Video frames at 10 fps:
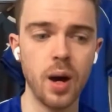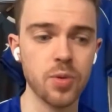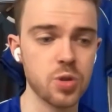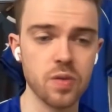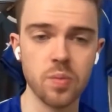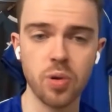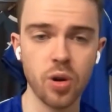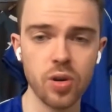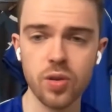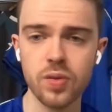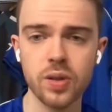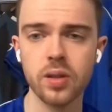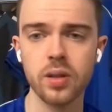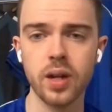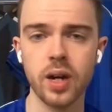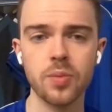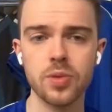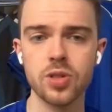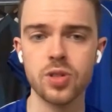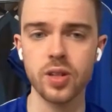much we've improved and how
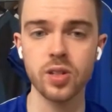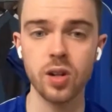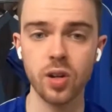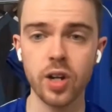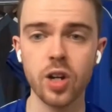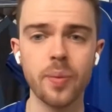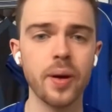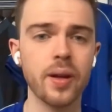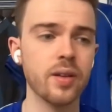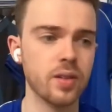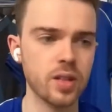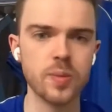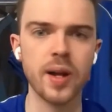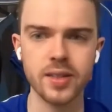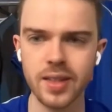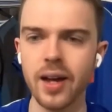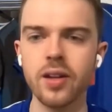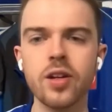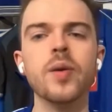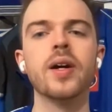much things are looking up and that these players
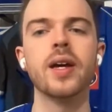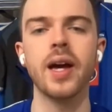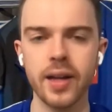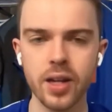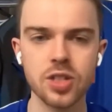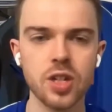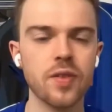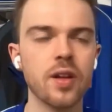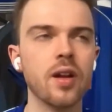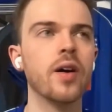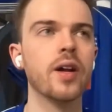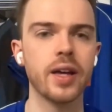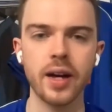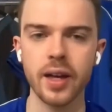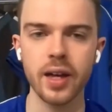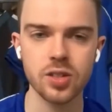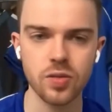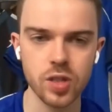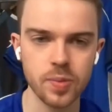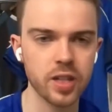can do it and can get us over the line and can get us a
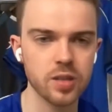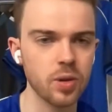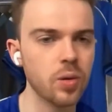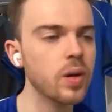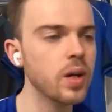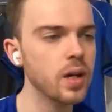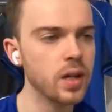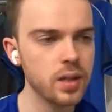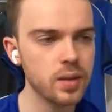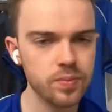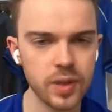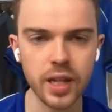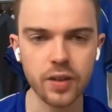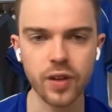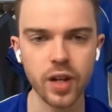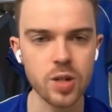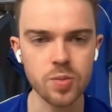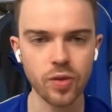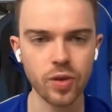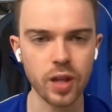respectable league finish
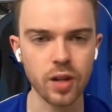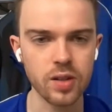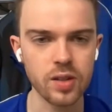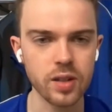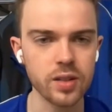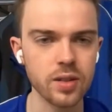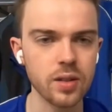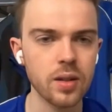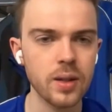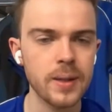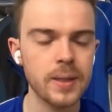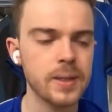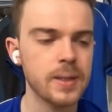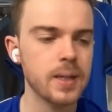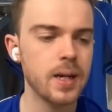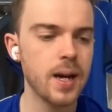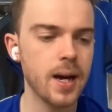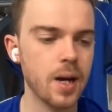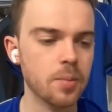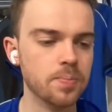before the end of the season.
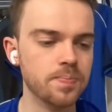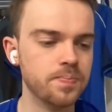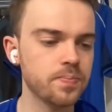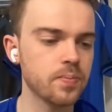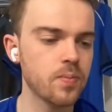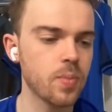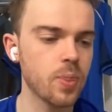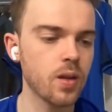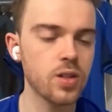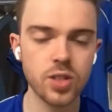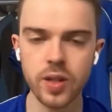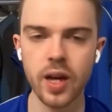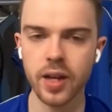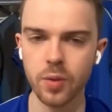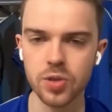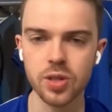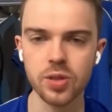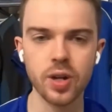Um, so yeah, get well soon,